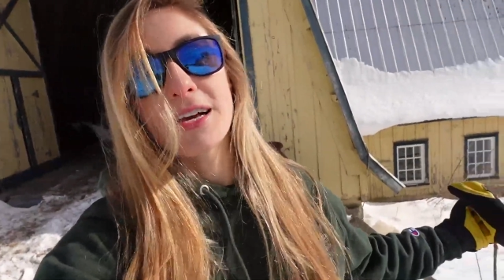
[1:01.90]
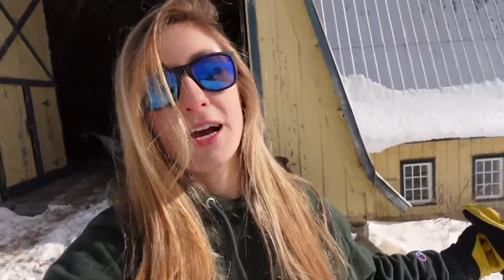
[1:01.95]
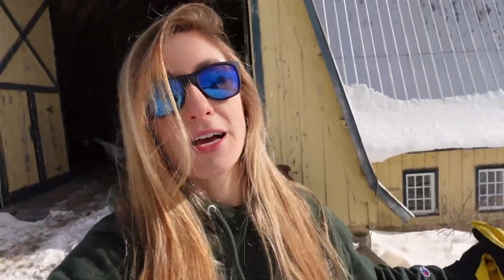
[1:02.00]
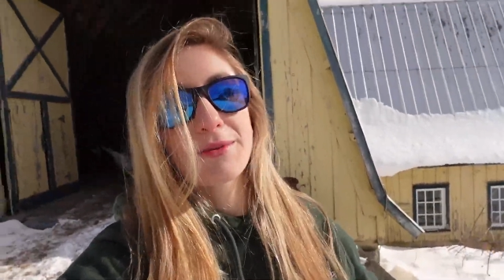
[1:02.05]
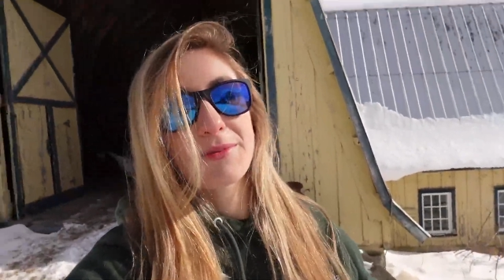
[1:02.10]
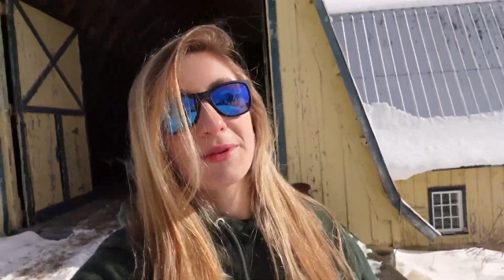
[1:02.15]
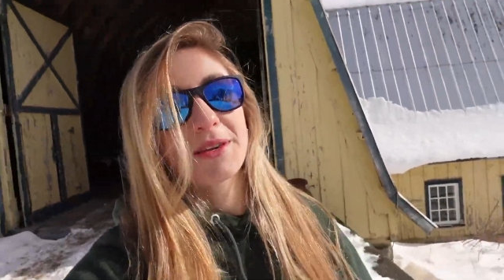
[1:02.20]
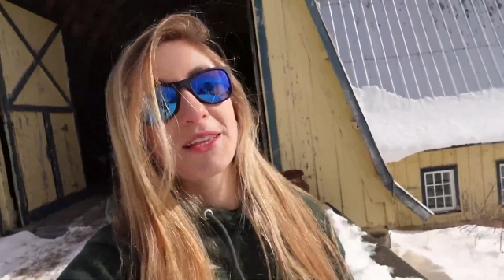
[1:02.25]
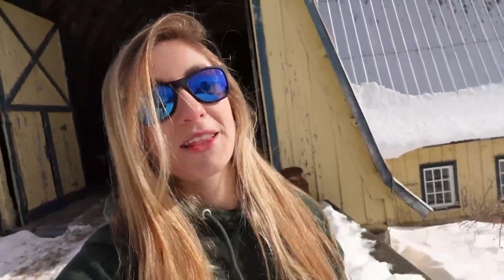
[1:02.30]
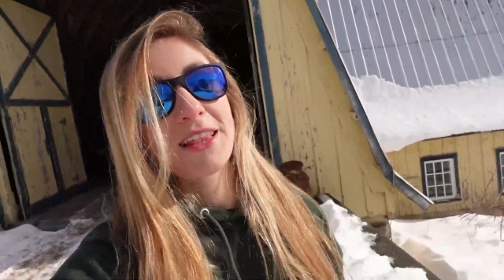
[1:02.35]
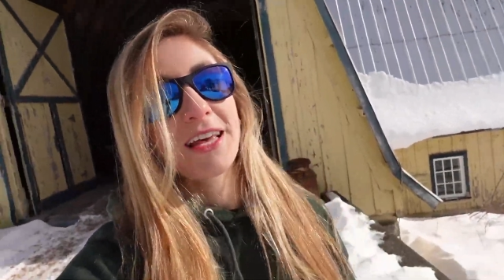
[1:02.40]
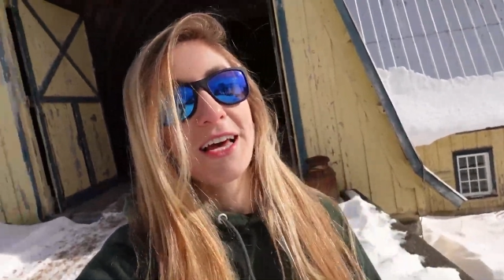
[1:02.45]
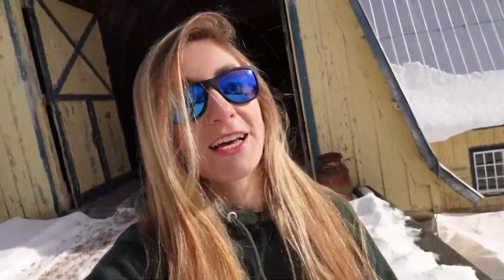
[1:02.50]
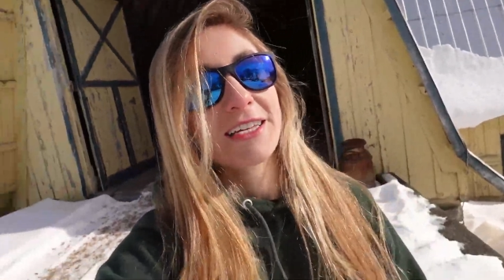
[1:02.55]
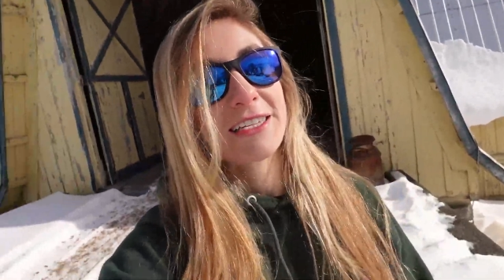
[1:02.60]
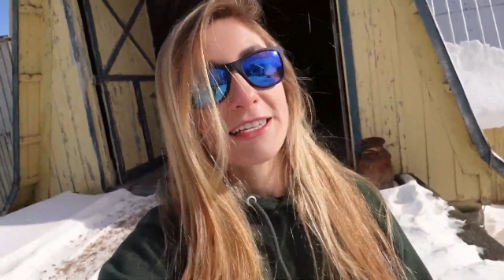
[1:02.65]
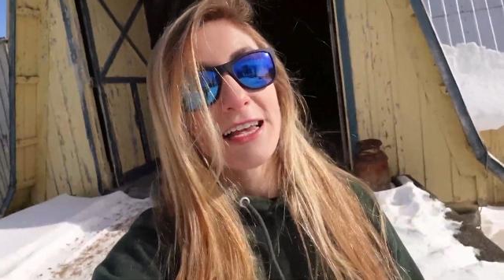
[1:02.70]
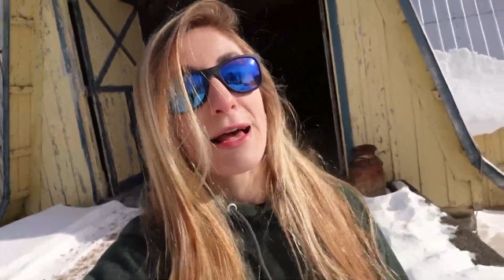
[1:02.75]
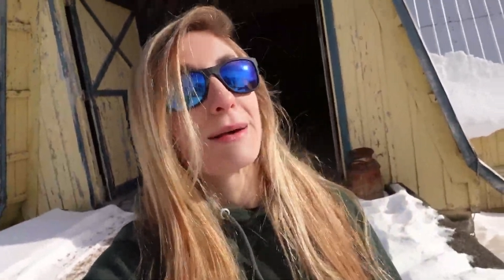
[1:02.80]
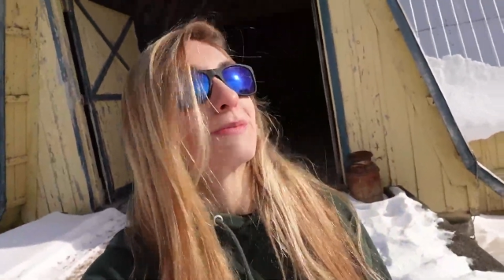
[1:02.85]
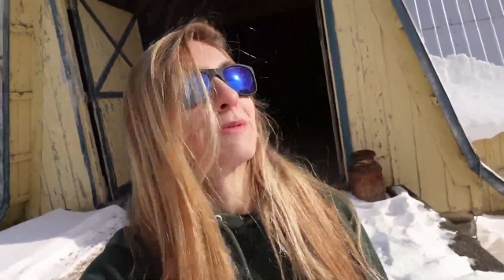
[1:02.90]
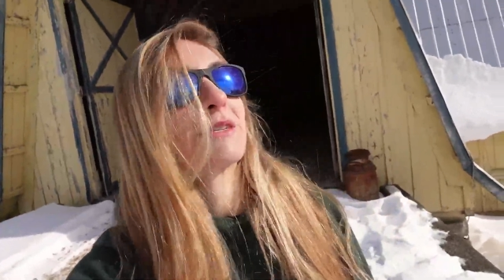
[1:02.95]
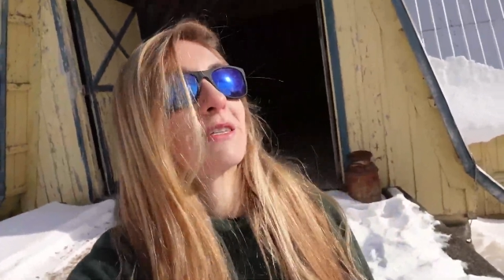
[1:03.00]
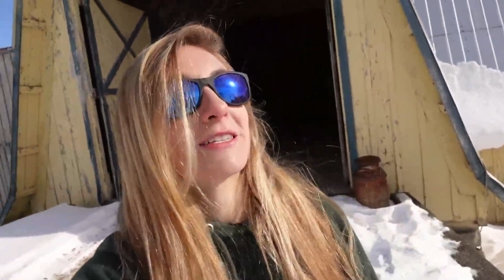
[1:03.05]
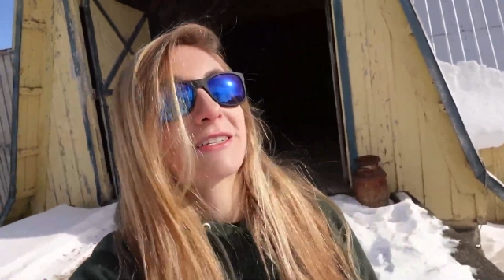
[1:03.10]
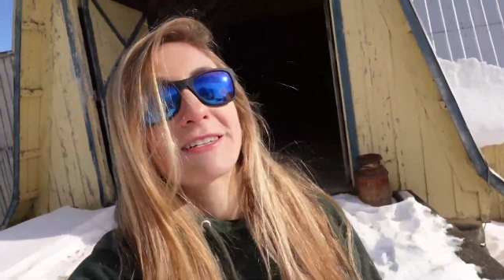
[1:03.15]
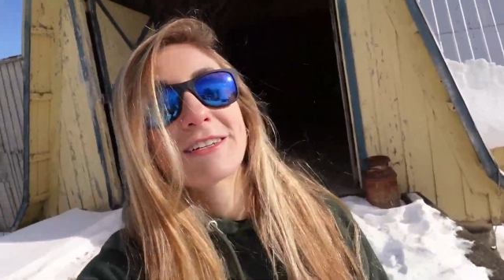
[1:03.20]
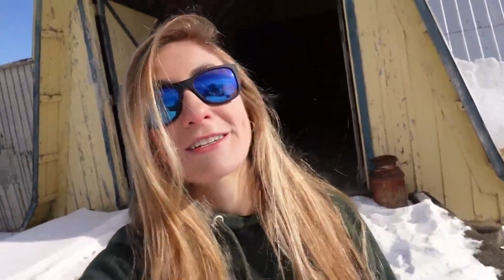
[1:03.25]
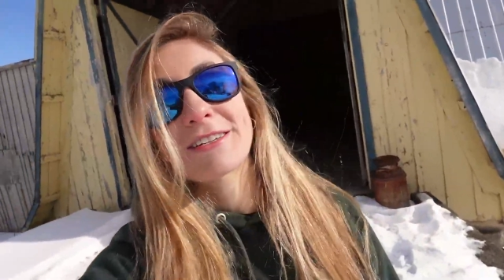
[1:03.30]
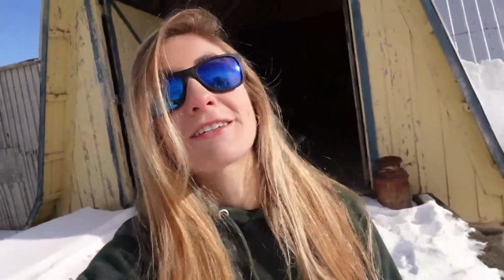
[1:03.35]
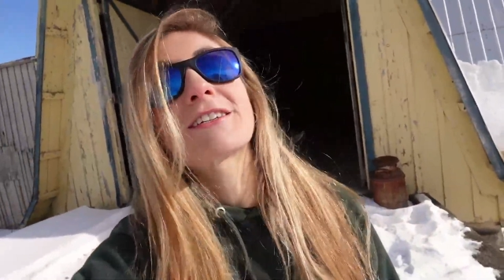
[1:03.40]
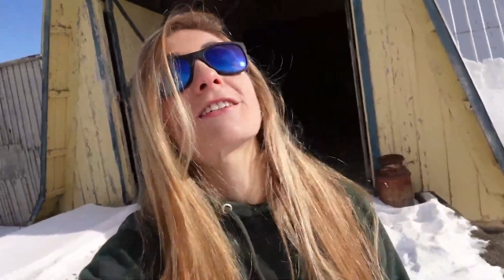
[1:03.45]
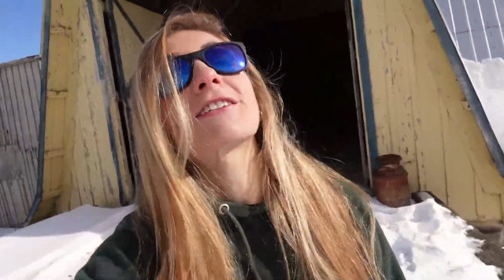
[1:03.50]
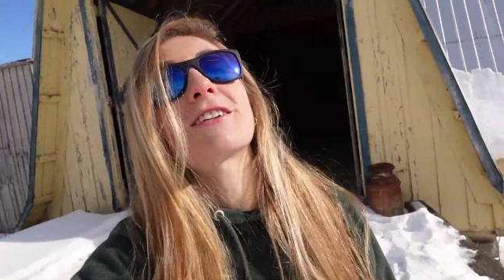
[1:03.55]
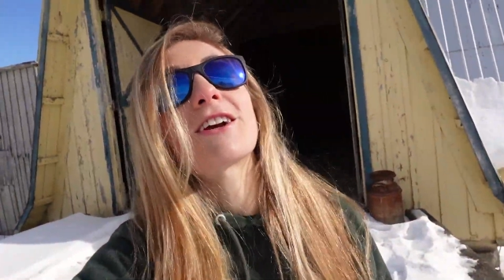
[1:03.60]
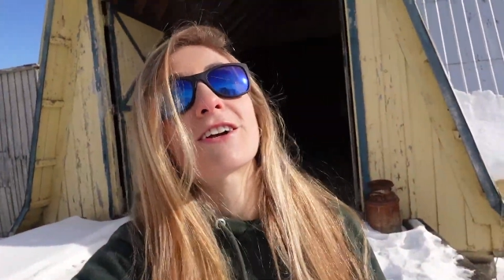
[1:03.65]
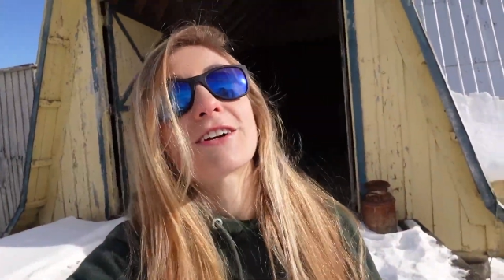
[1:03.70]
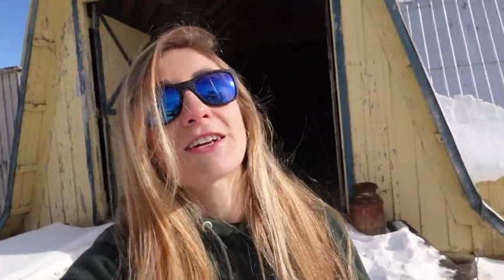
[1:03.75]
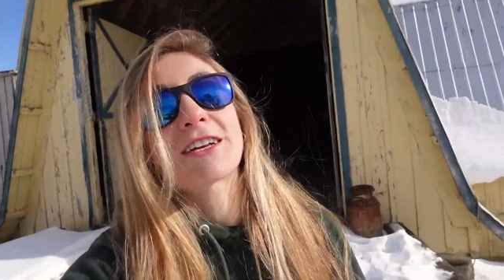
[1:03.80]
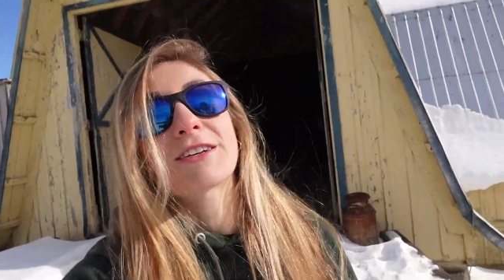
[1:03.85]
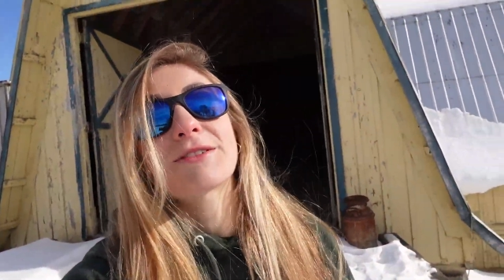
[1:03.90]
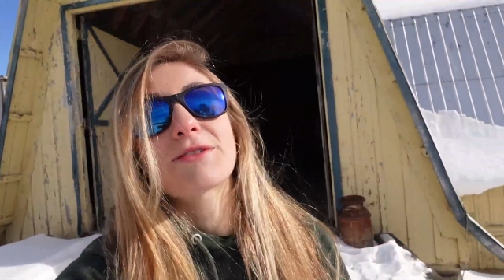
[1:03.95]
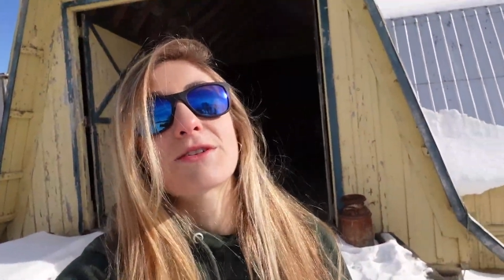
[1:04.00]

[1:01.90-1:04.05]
I mean that sap season is starting,